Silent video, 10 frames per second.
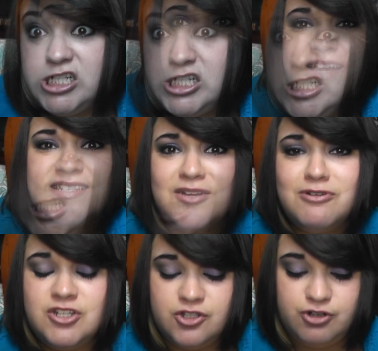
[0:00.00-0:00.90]
Next, I
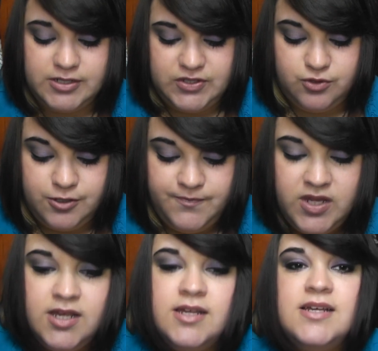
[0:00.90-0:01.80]
went to the drugstore.
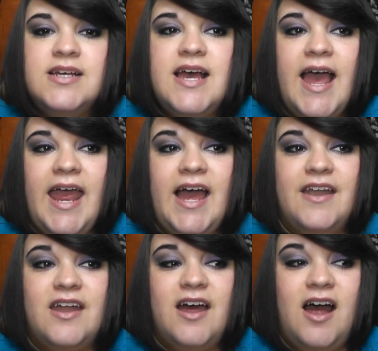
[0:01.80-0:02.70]

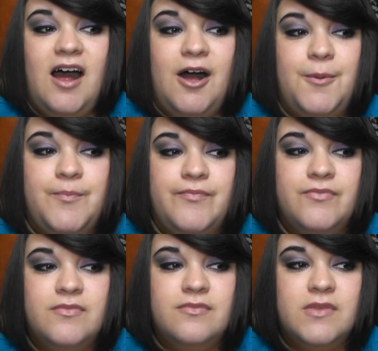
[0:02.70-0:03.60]
And
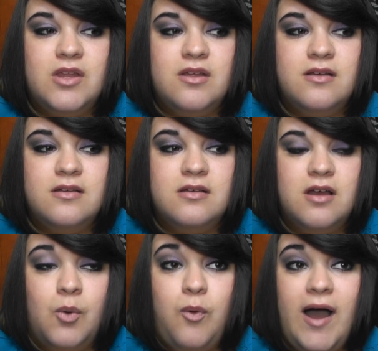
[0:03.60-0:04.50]
um,
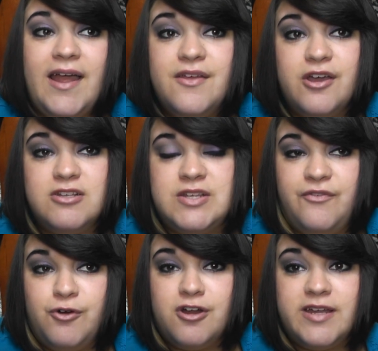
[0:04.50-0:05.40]
a while ago,
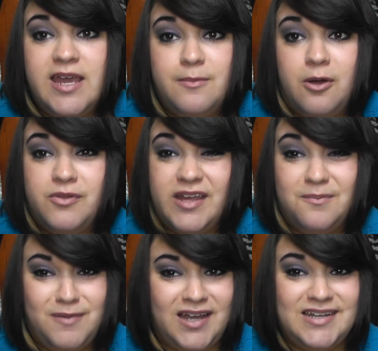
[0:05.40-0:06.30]
Sephora came out with like
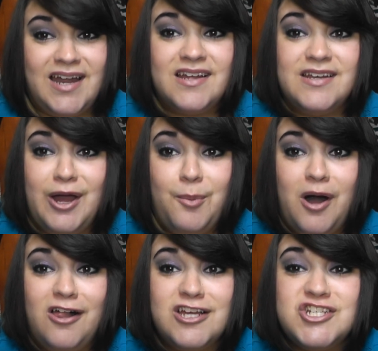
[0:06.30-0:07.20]
magnetic nail
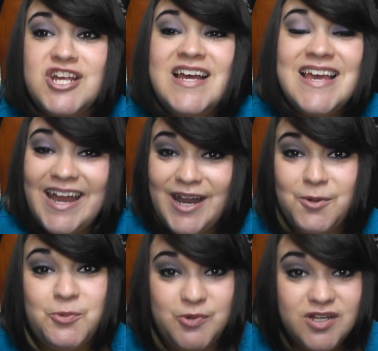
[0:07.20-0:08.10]
polish, and I
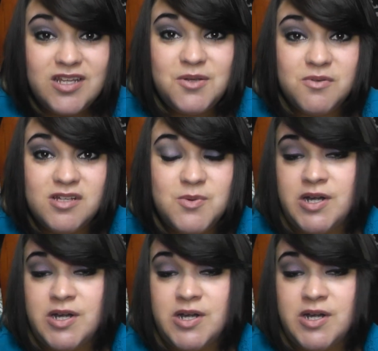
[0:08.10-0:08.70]
really, really